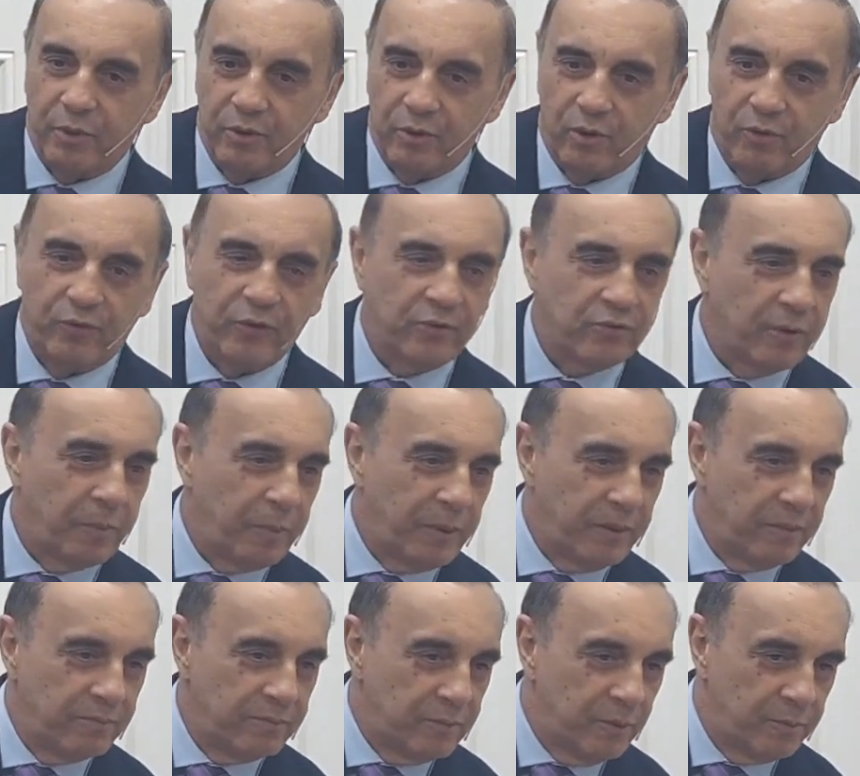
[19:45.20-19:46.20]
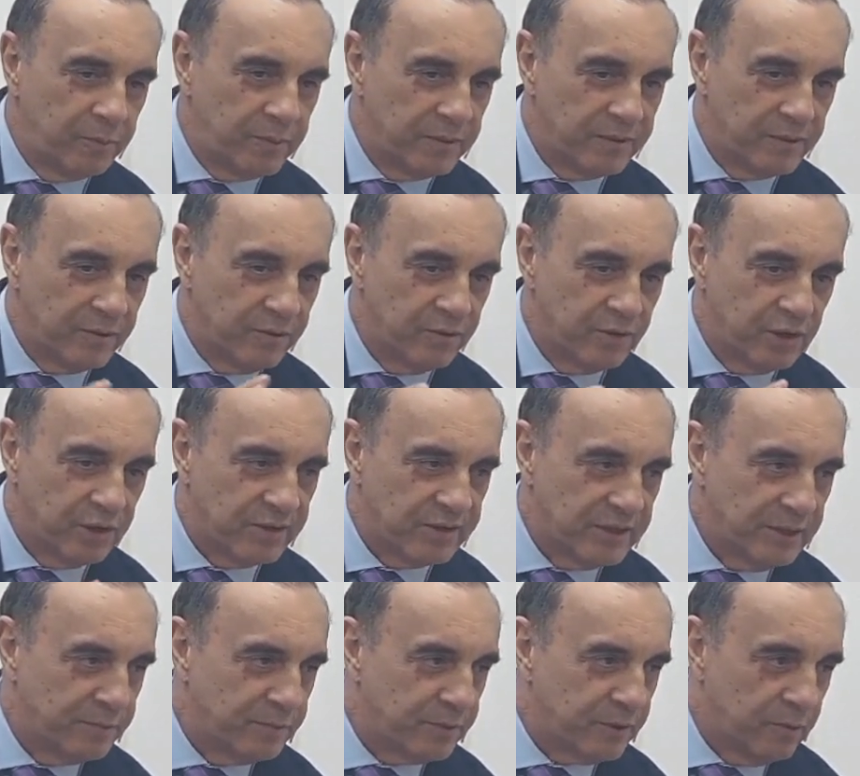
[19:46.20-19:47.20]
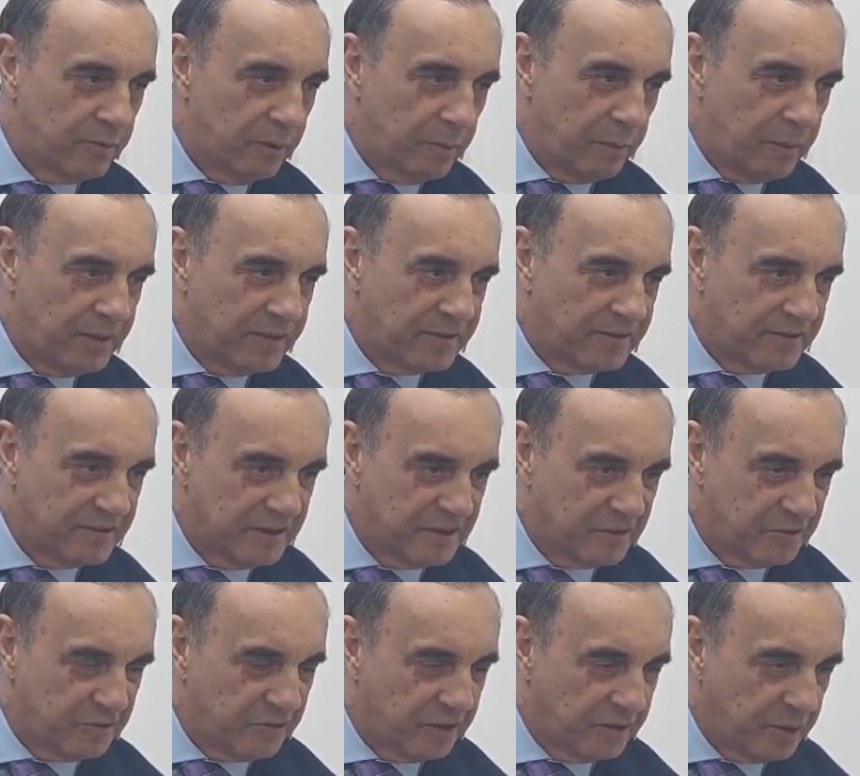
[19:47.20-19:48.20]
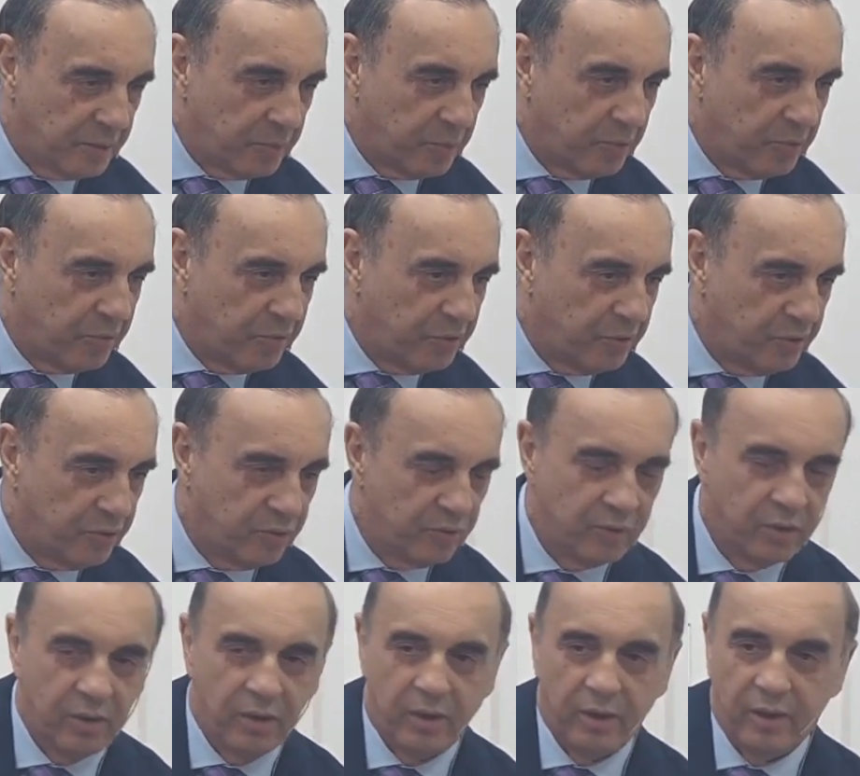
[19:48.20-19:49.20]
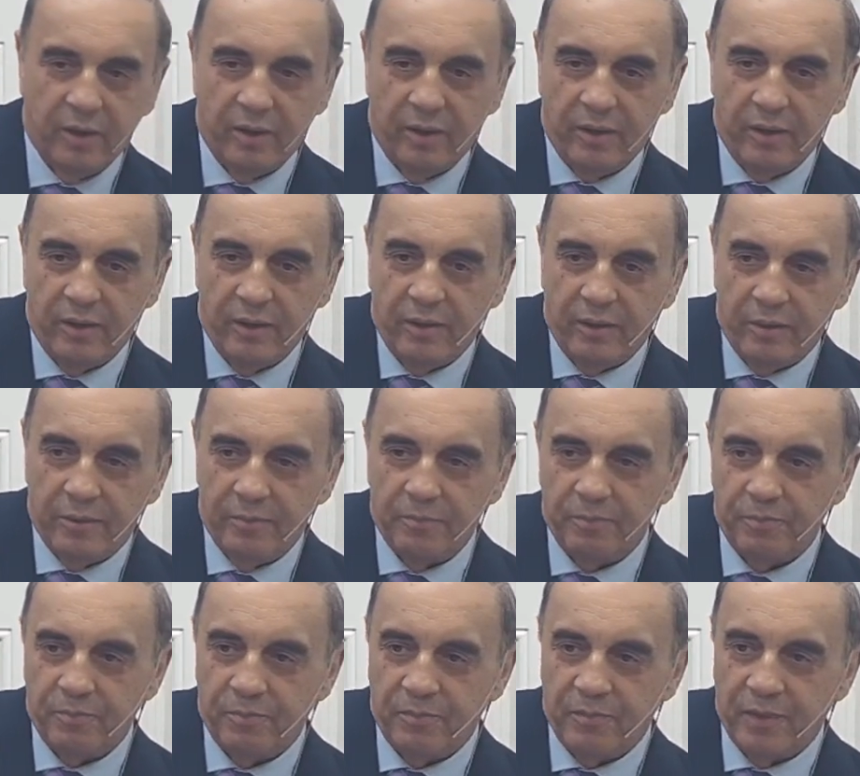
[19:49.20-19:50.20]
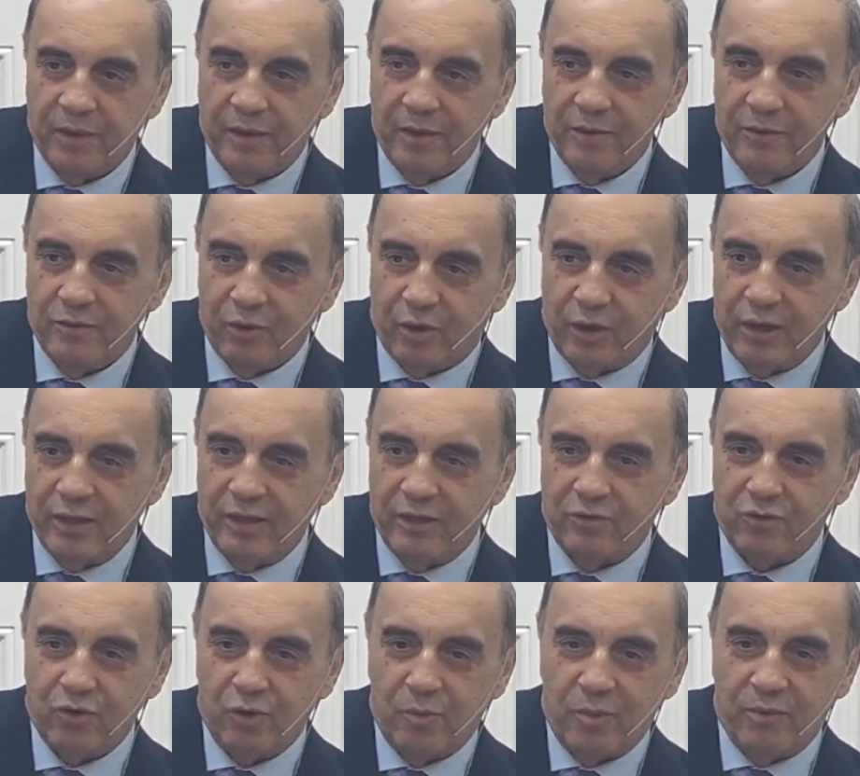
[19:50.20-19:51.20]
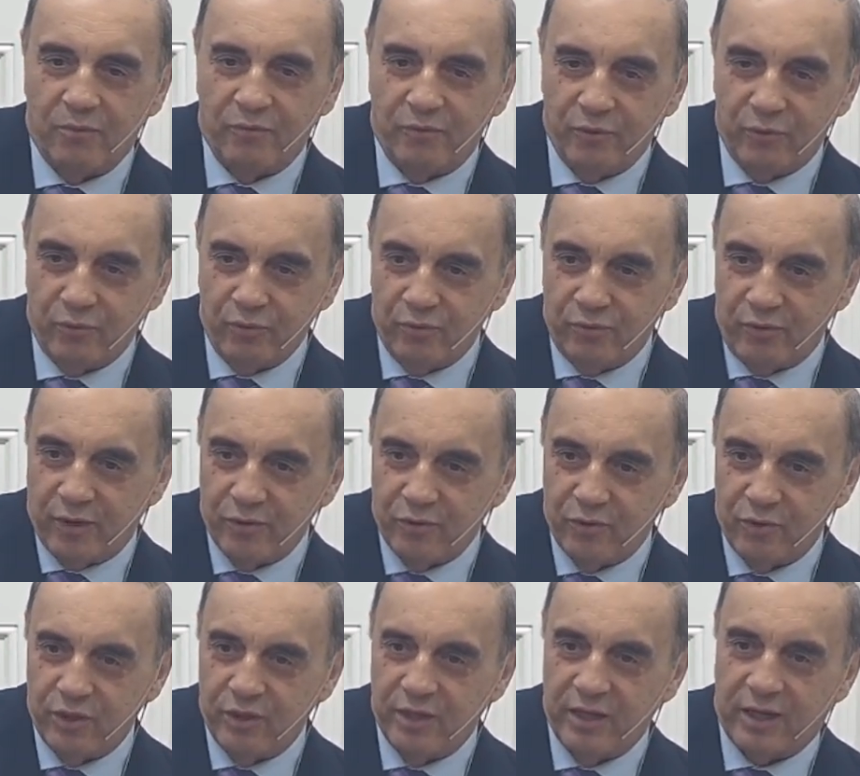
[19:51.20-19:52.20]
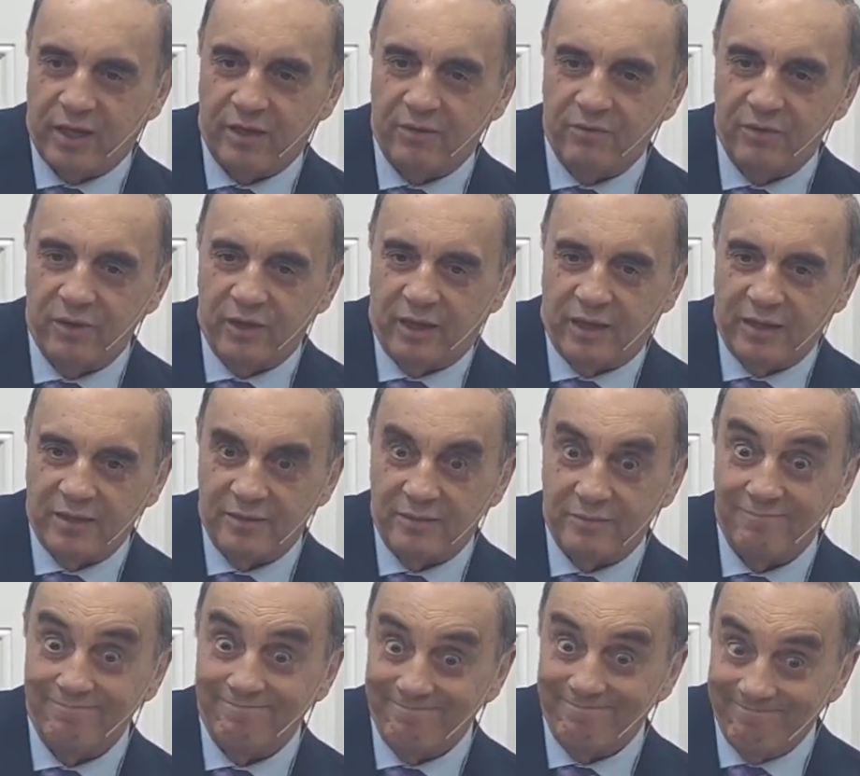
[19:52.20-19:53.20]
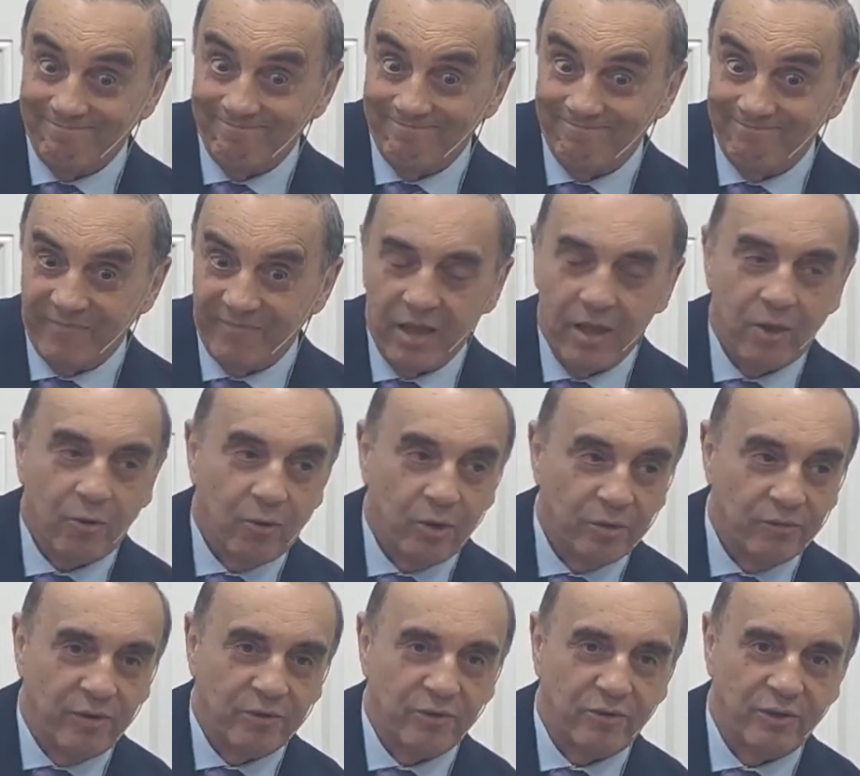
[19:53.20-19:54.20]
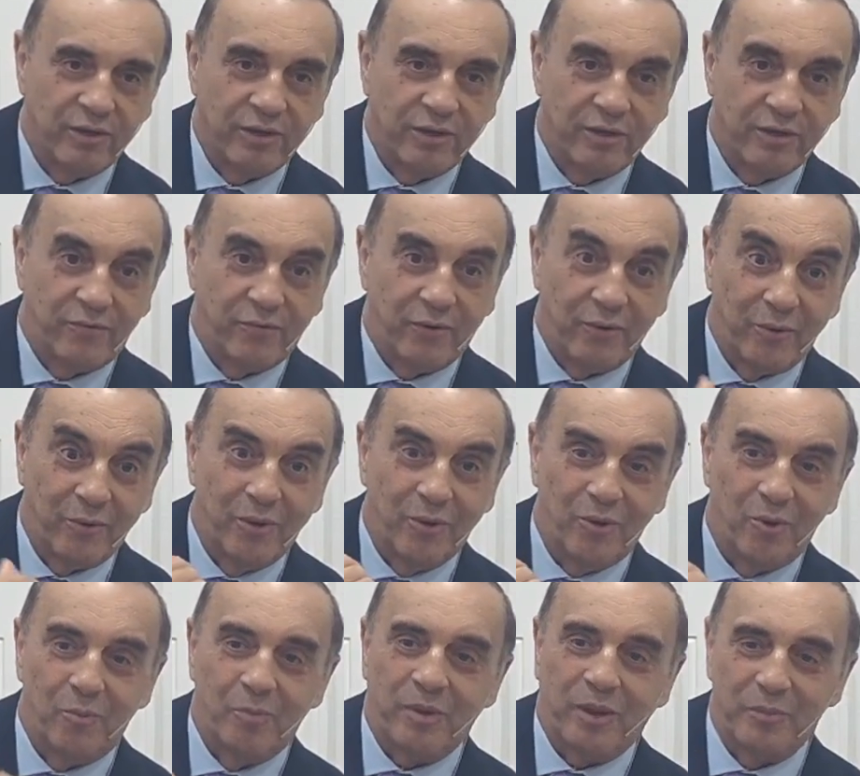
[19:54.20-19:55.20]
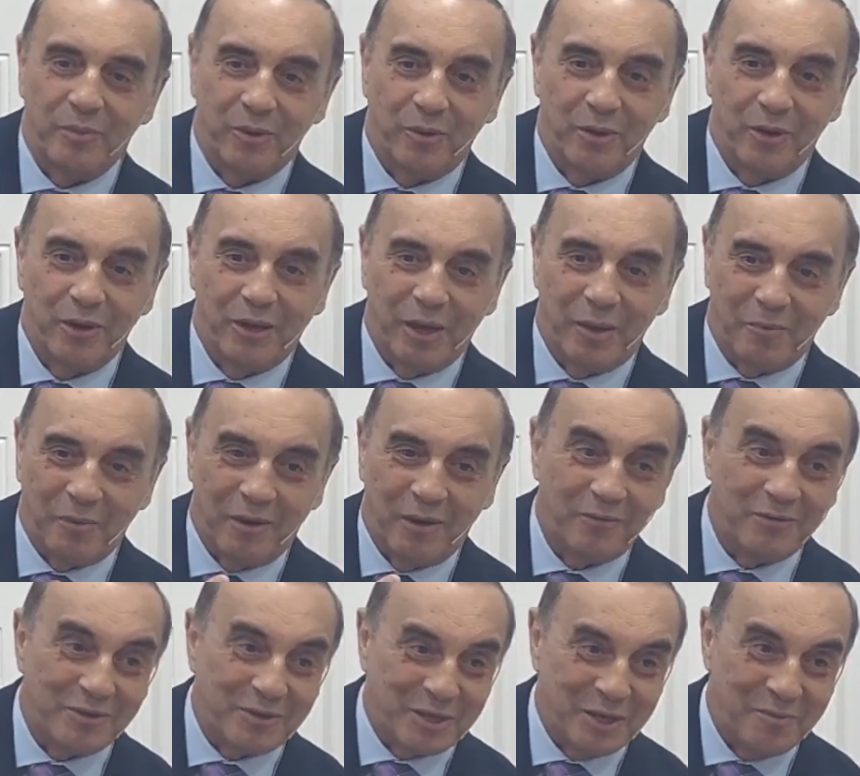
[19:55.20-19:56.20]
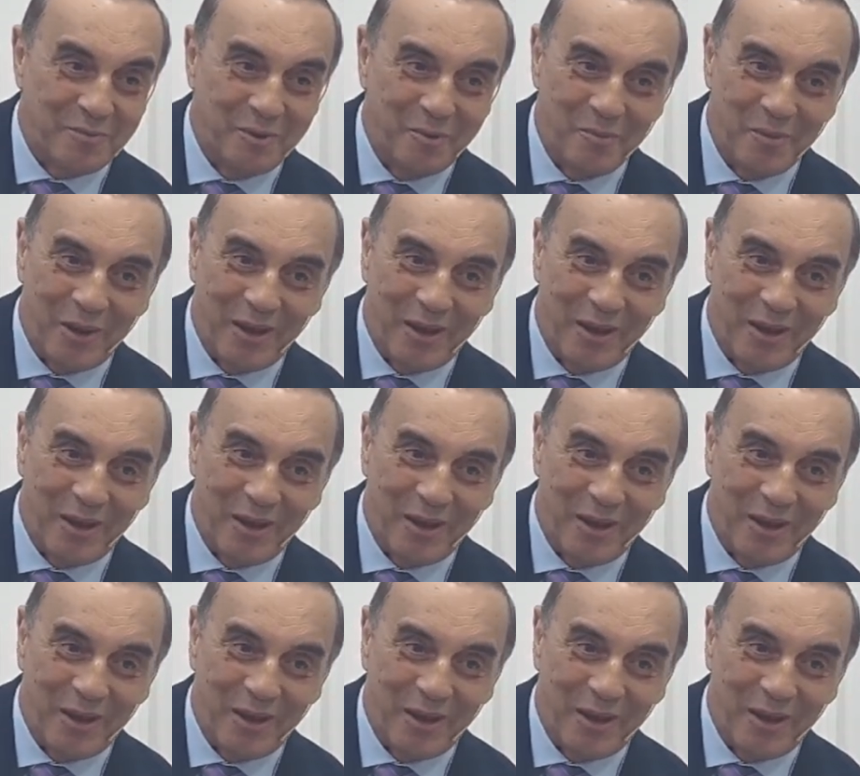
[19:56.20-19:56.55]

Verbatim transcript: So the brother went there, did an operation. A simple operation was an appendicitis that you do like a video. But then there was a leak into the cavity.